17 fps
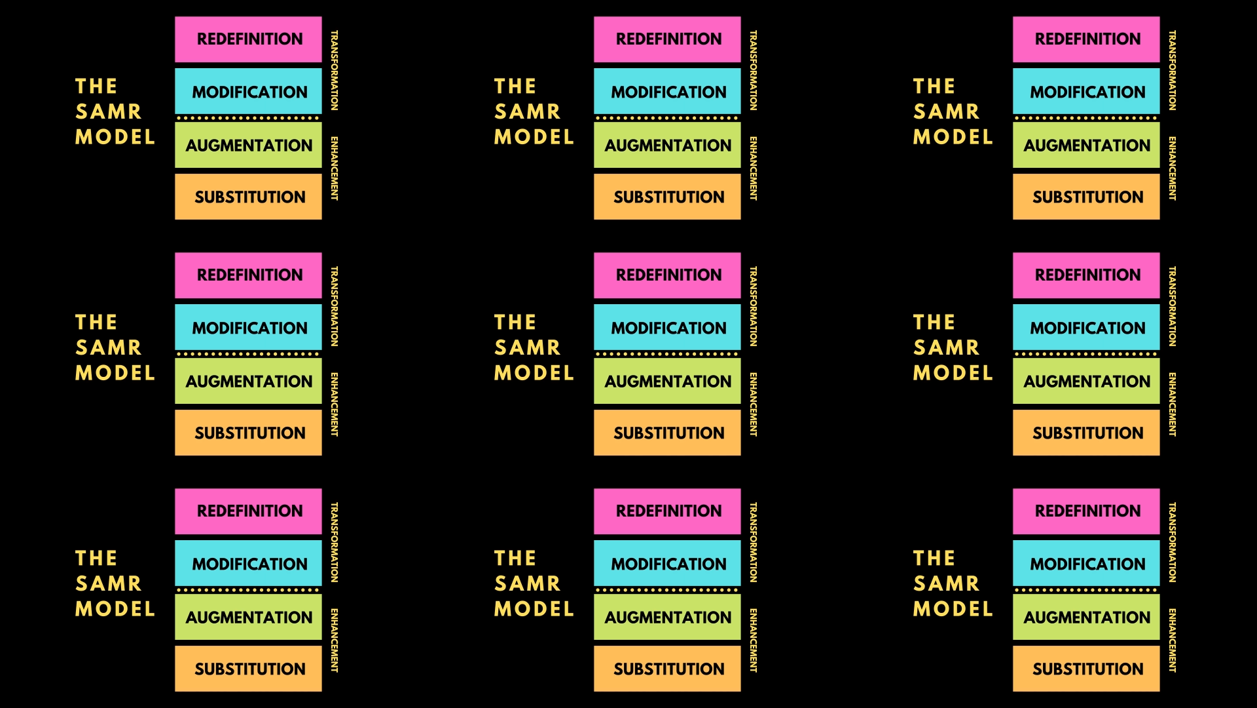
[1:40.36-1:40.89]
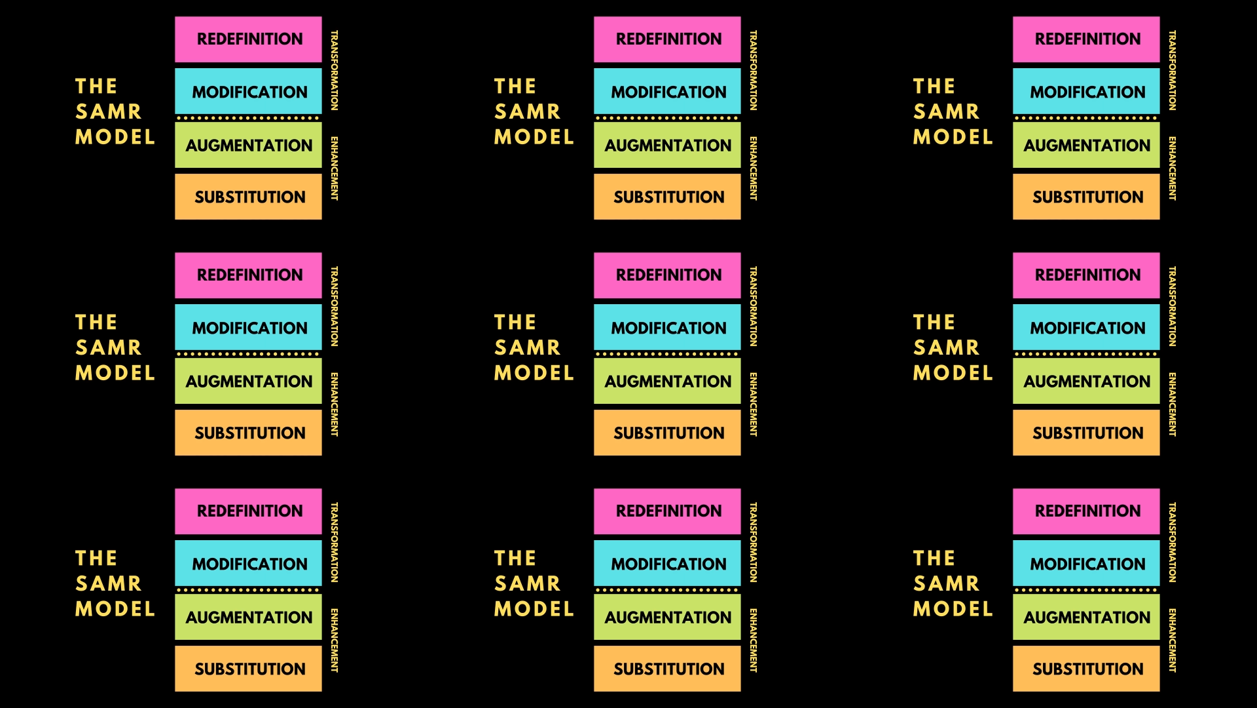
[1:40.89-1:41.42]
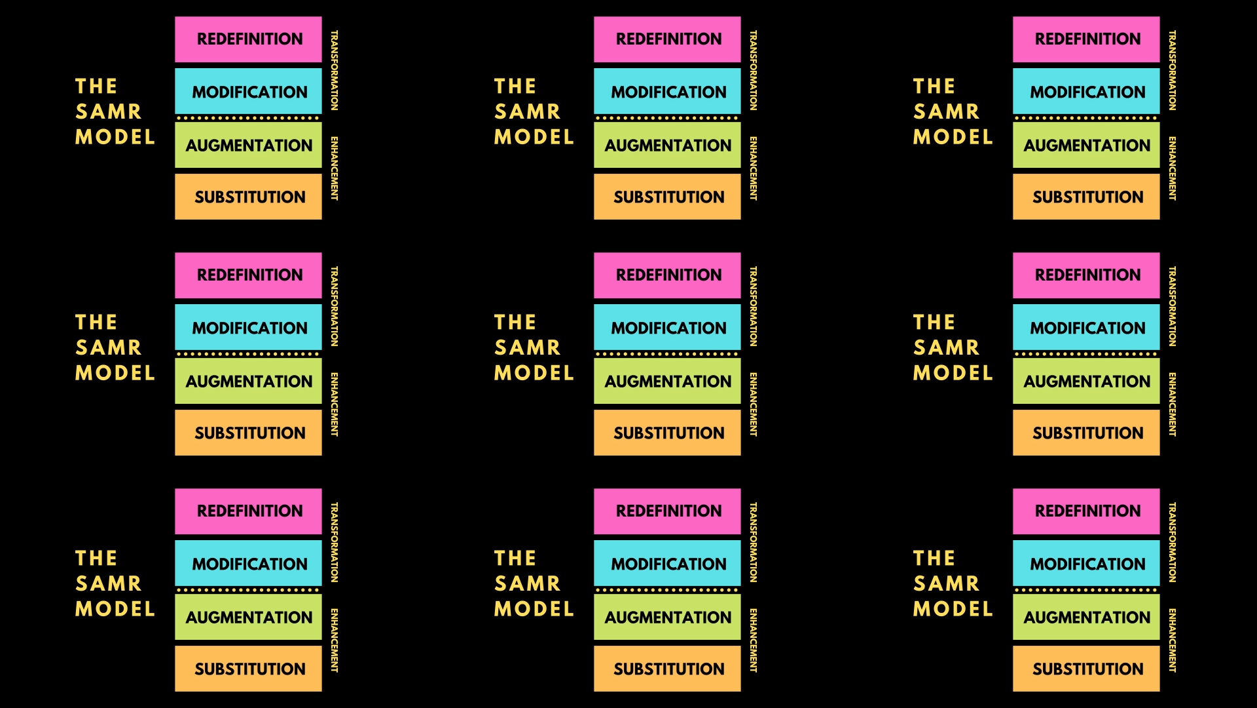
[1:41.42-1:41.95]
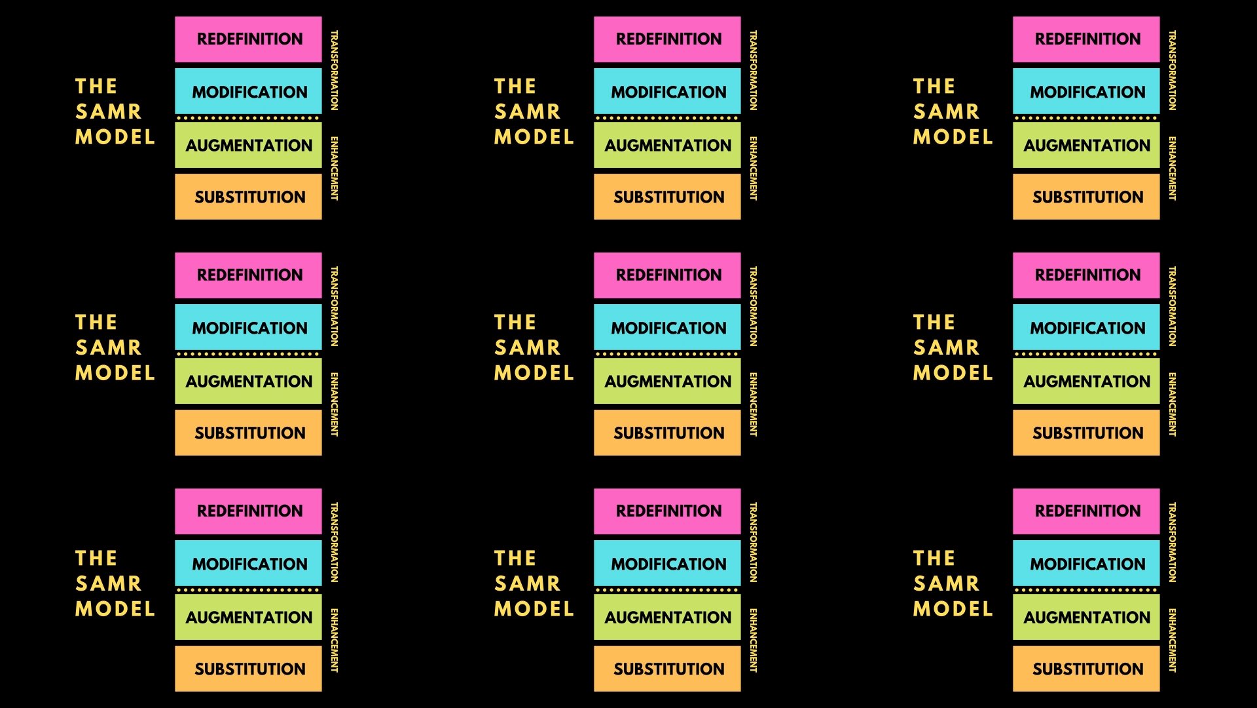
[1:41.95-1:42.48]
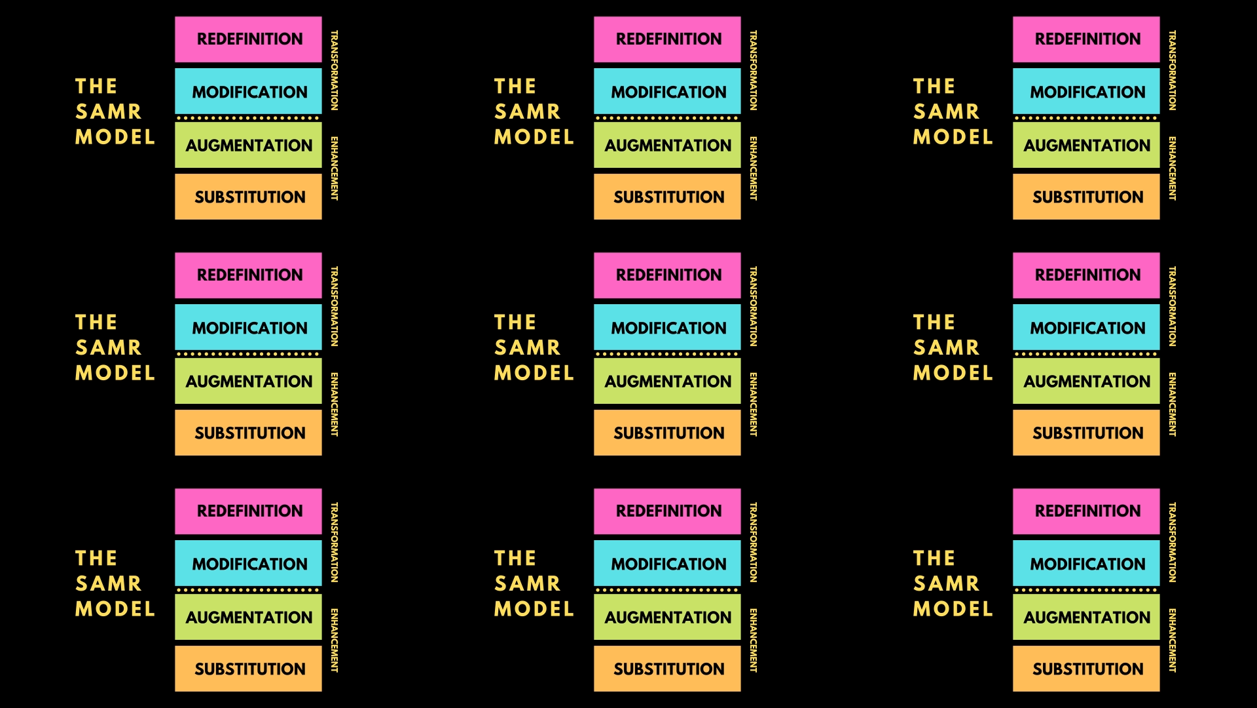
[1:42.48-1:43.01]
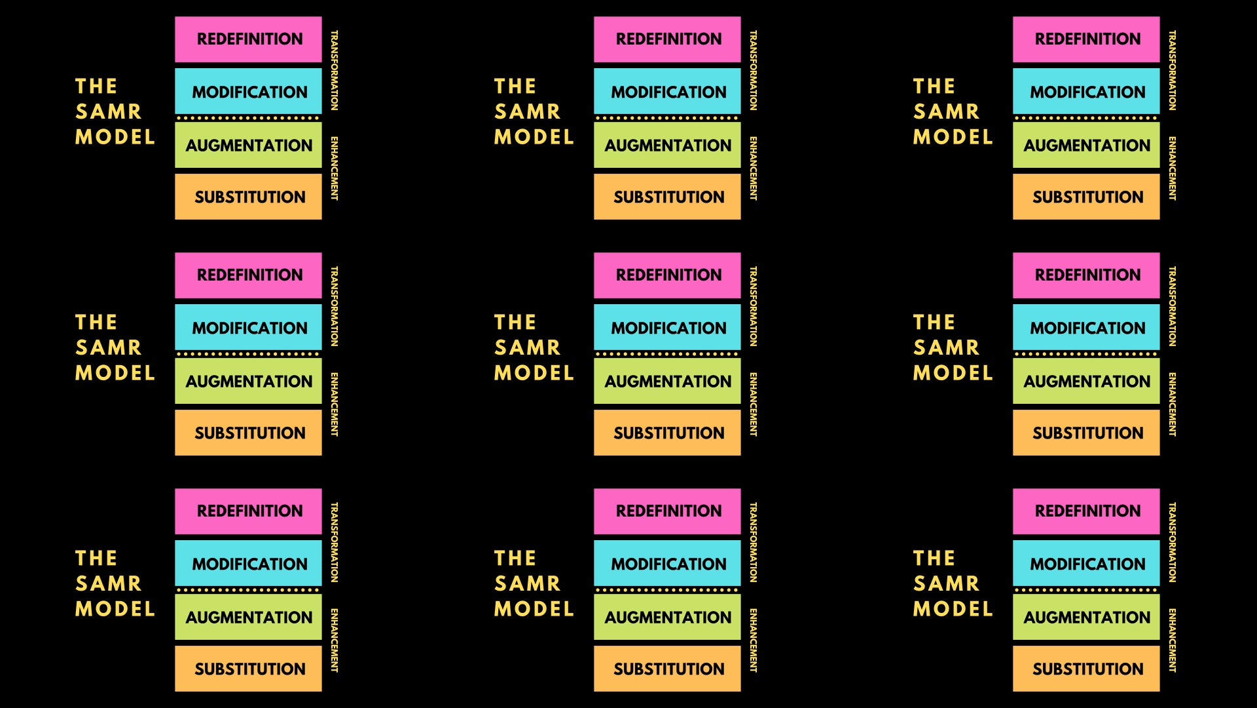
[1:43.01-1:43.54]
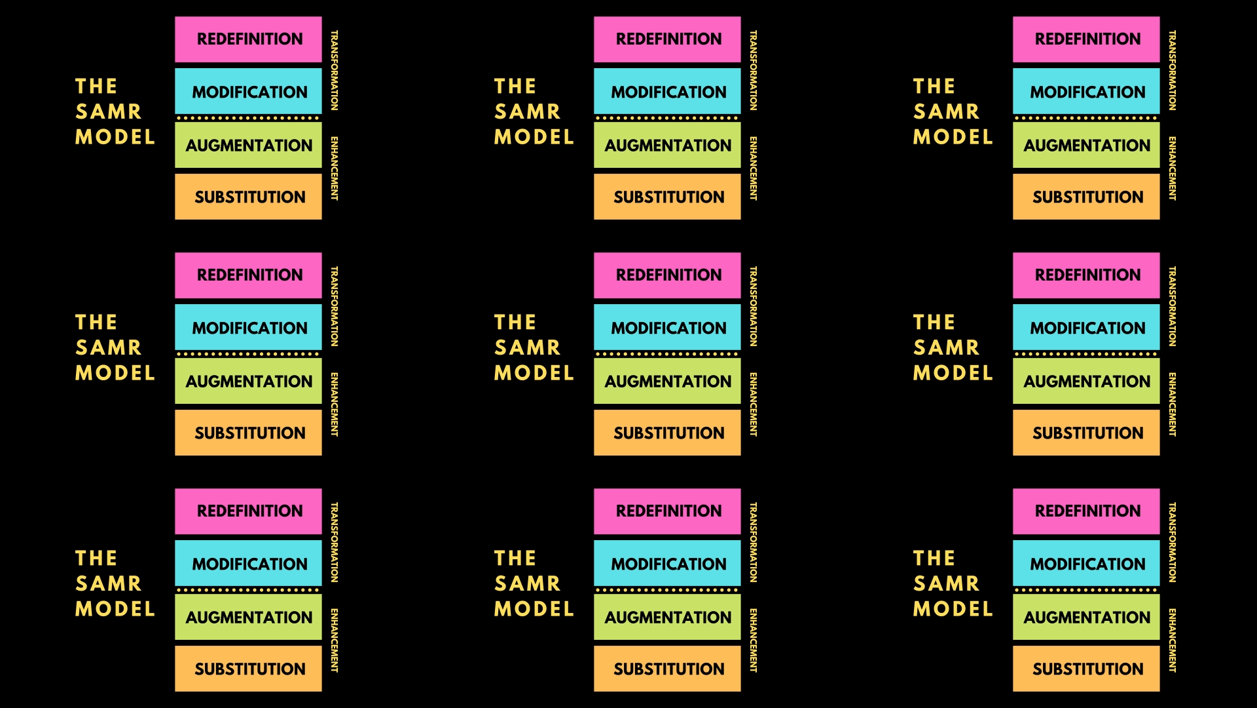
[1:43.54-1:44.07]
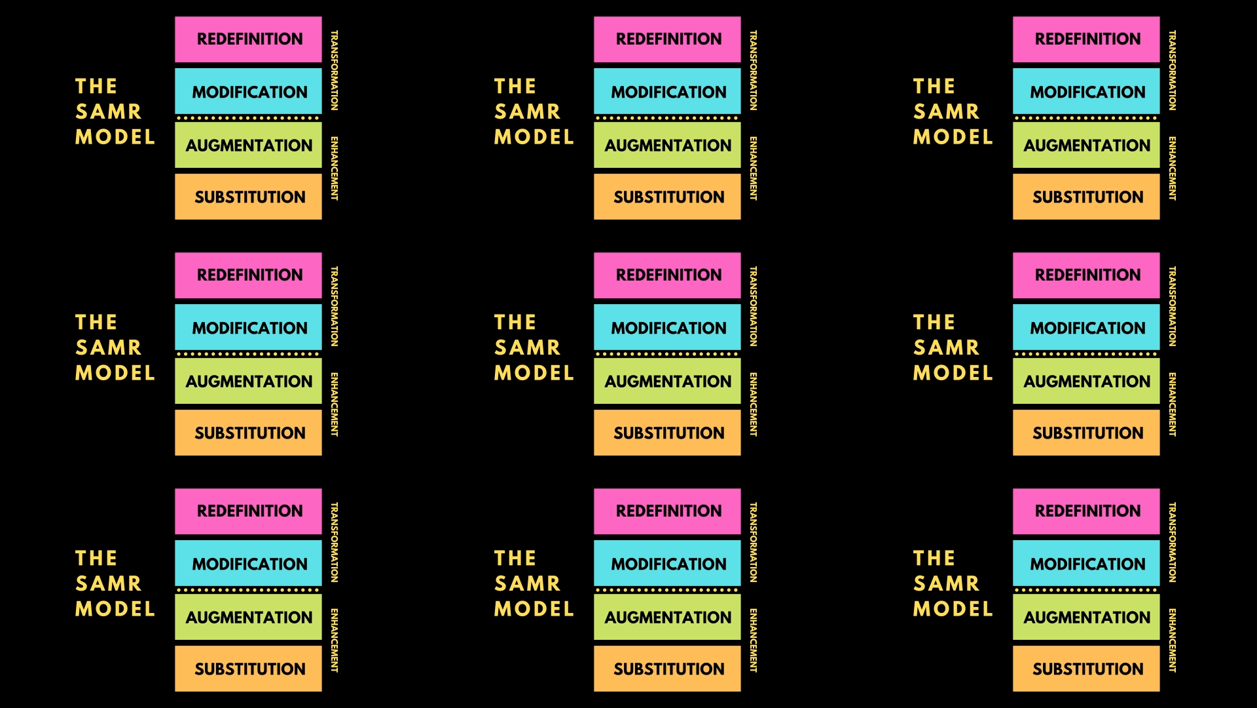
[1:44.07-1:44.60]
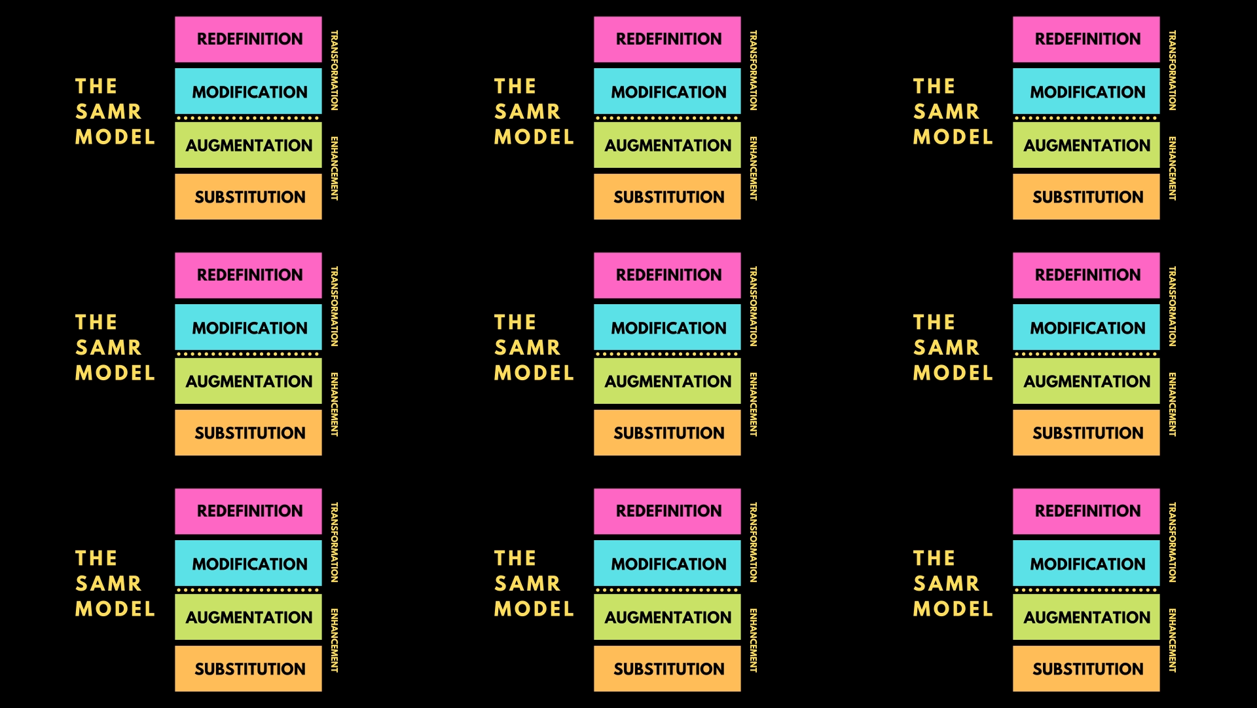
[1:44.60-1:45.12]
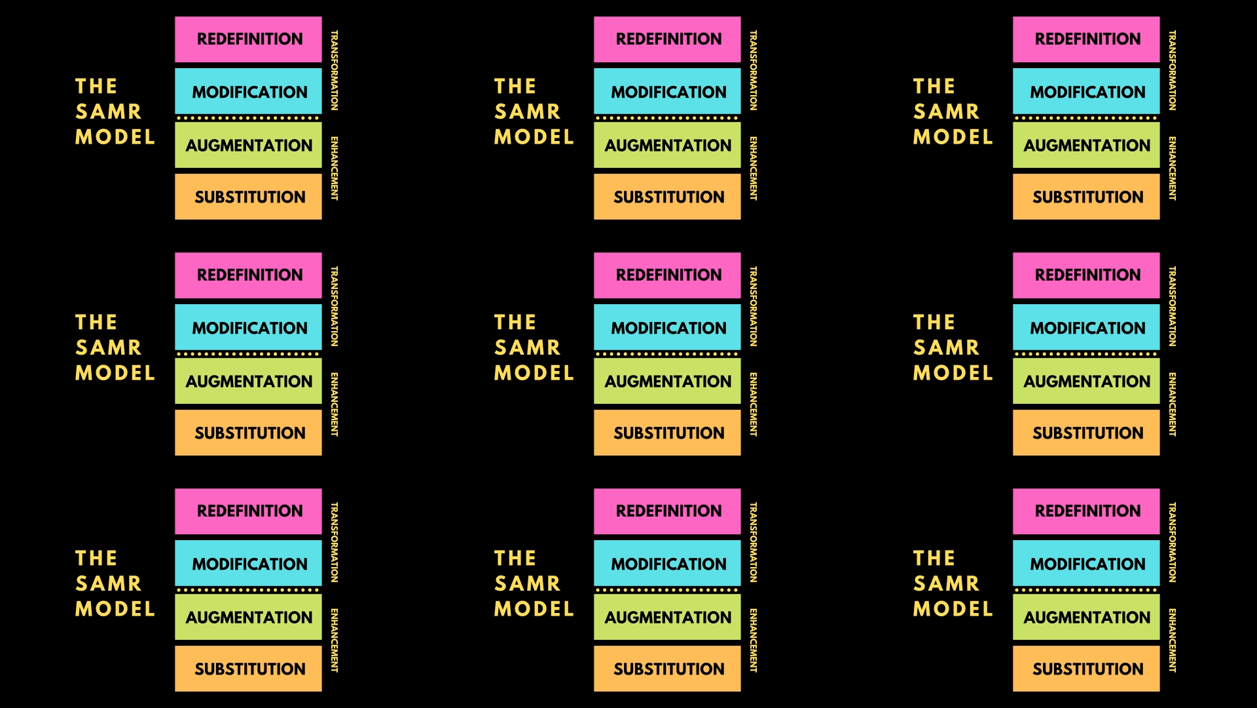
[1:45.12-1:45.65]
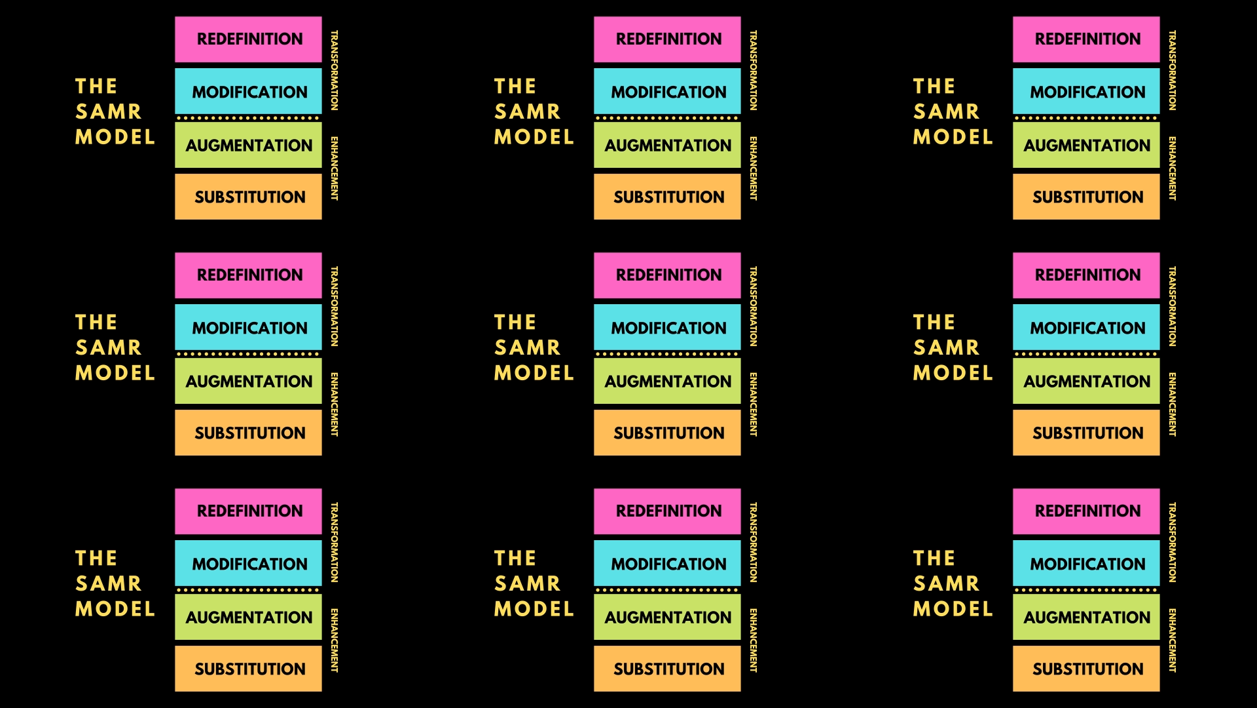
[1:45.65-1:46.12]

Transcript: Nobody's mouth can be seen.